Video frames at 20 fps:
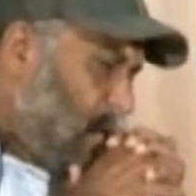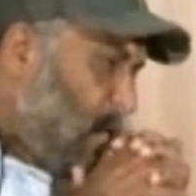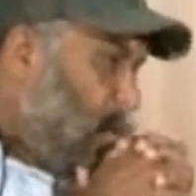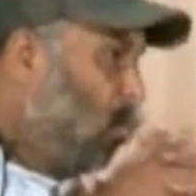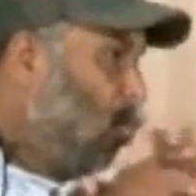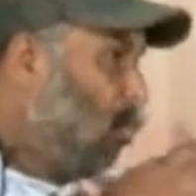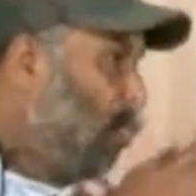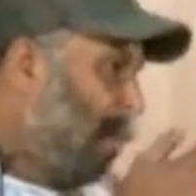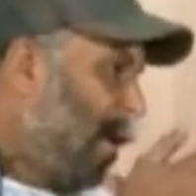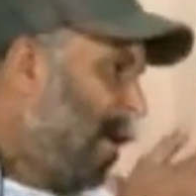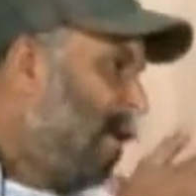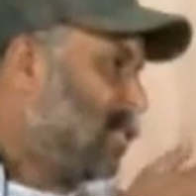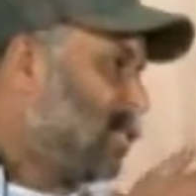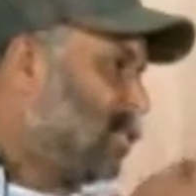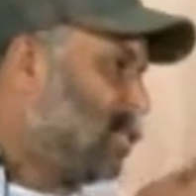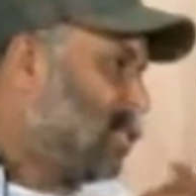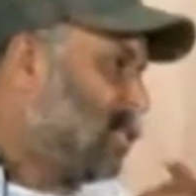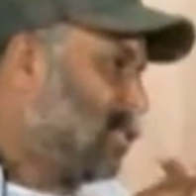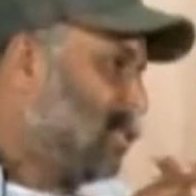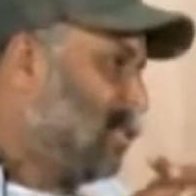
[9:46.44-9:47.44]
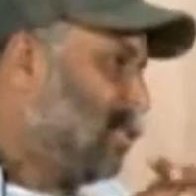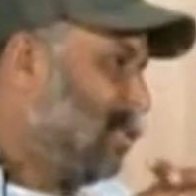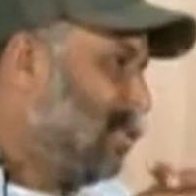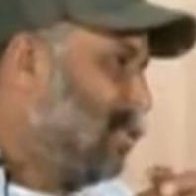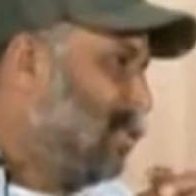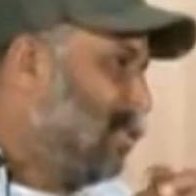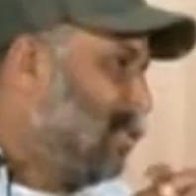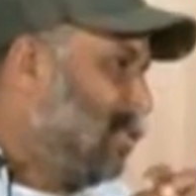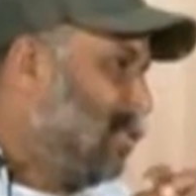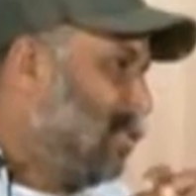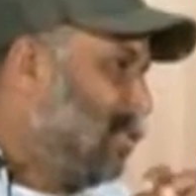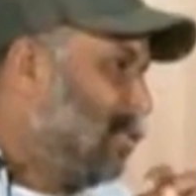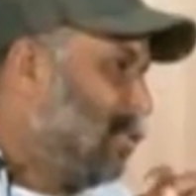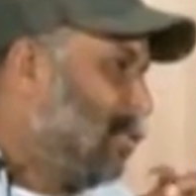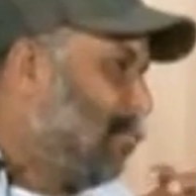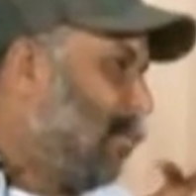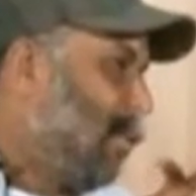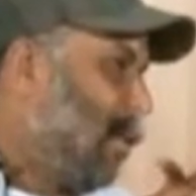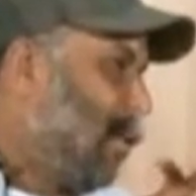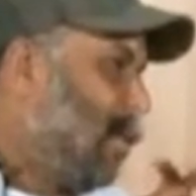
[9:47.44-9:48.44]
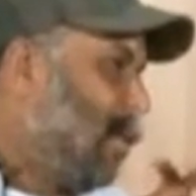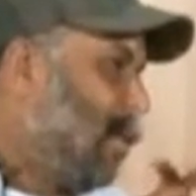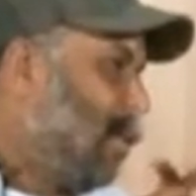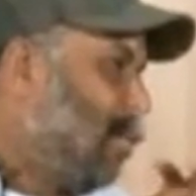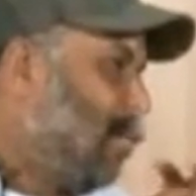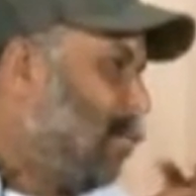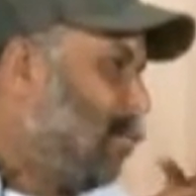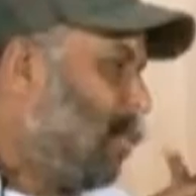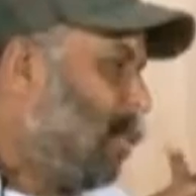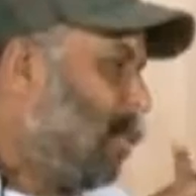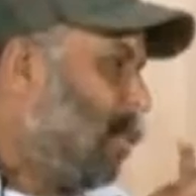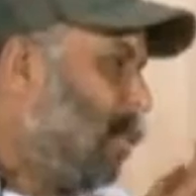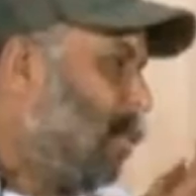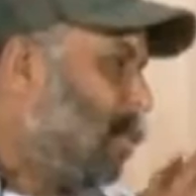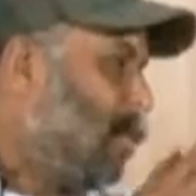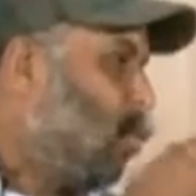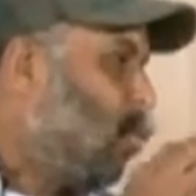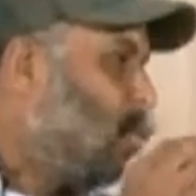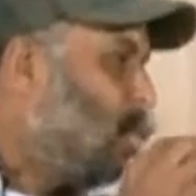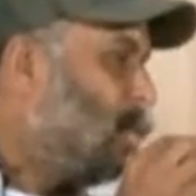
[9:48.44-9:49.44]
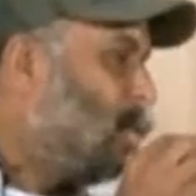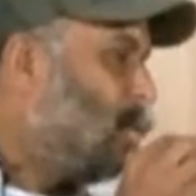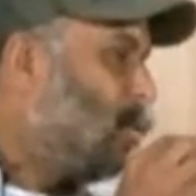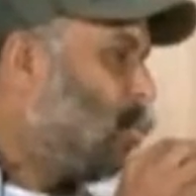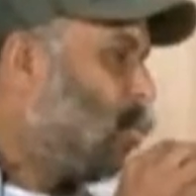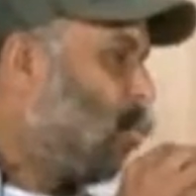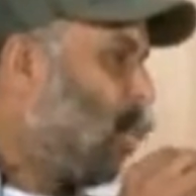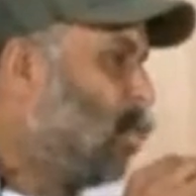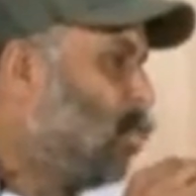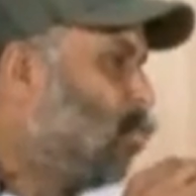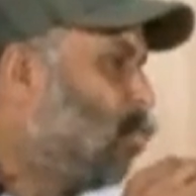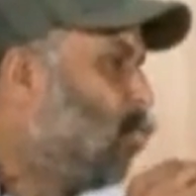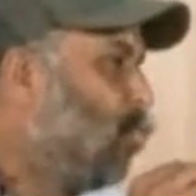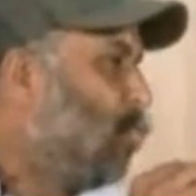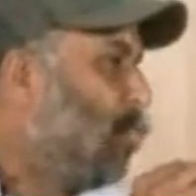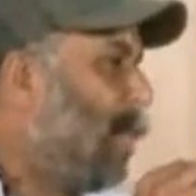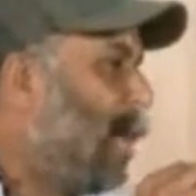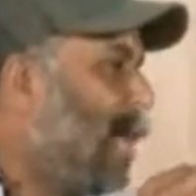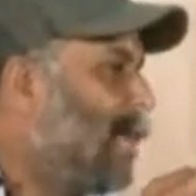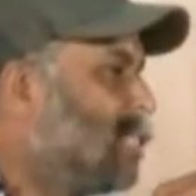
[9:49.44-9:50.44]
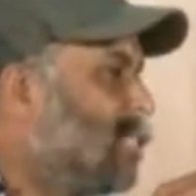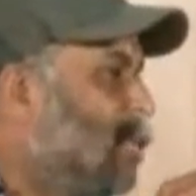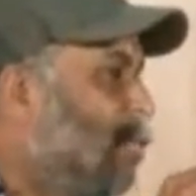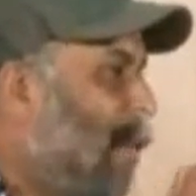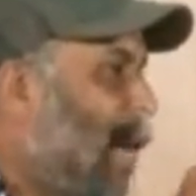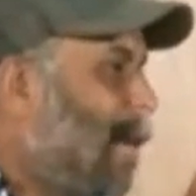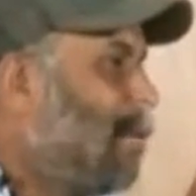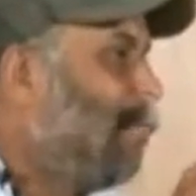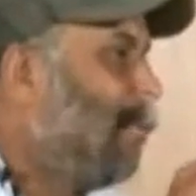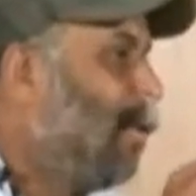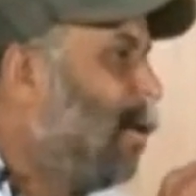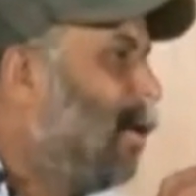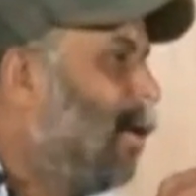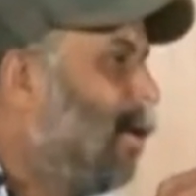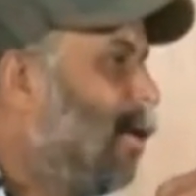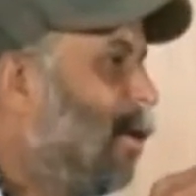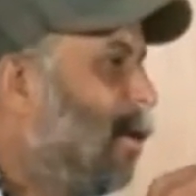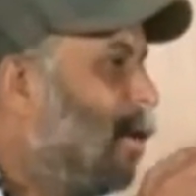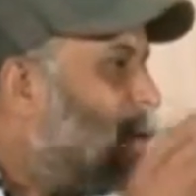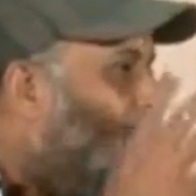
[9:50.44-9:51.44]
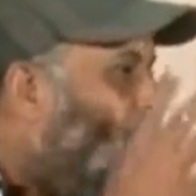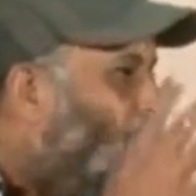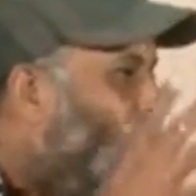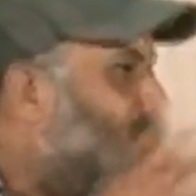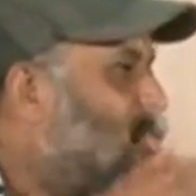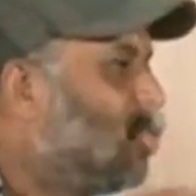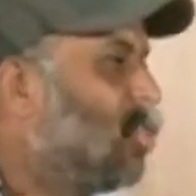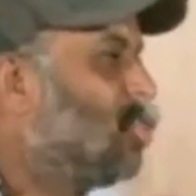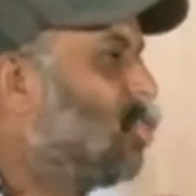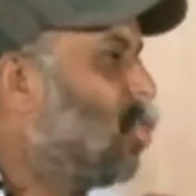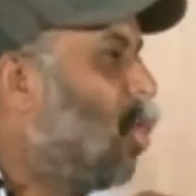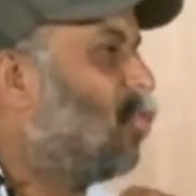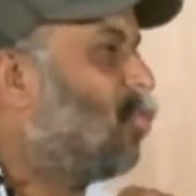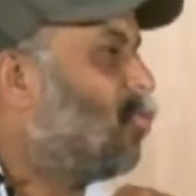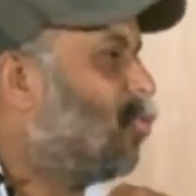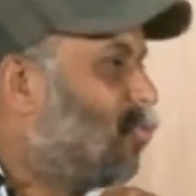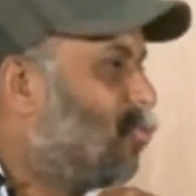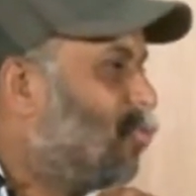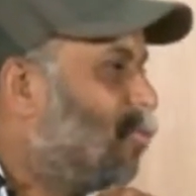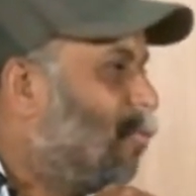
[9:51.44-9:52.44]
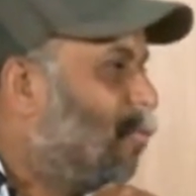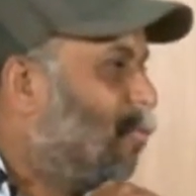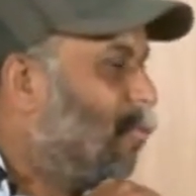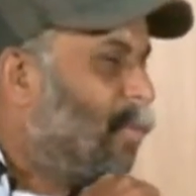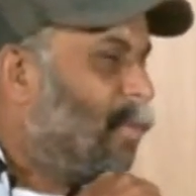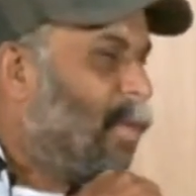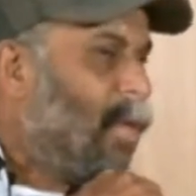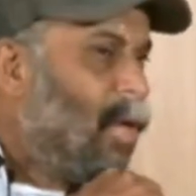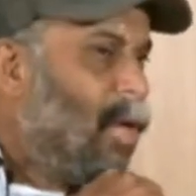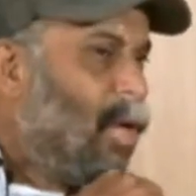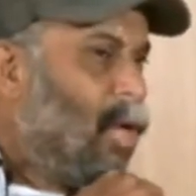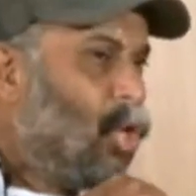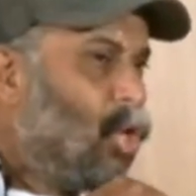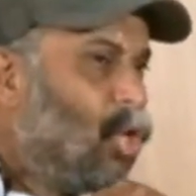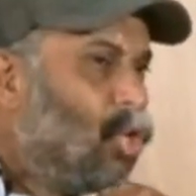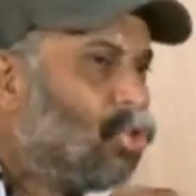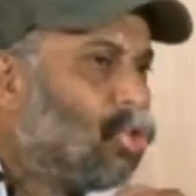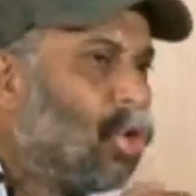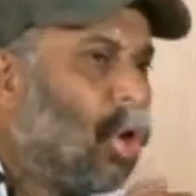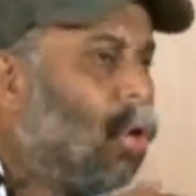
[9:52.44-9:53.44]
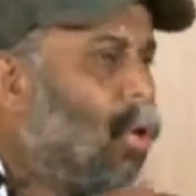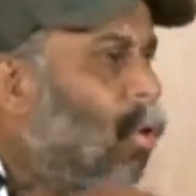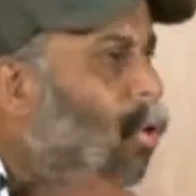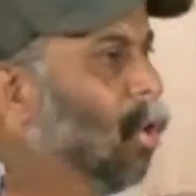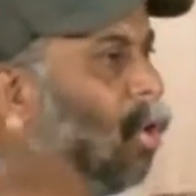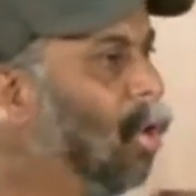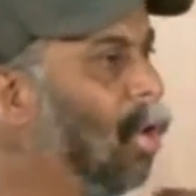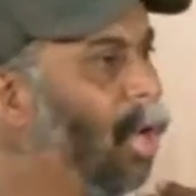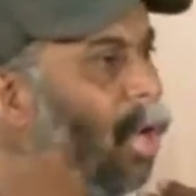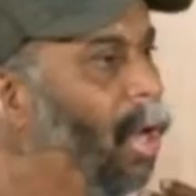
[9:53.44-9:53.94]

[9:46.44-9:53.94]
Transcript: who pays the one who pays the piper calls the shots. So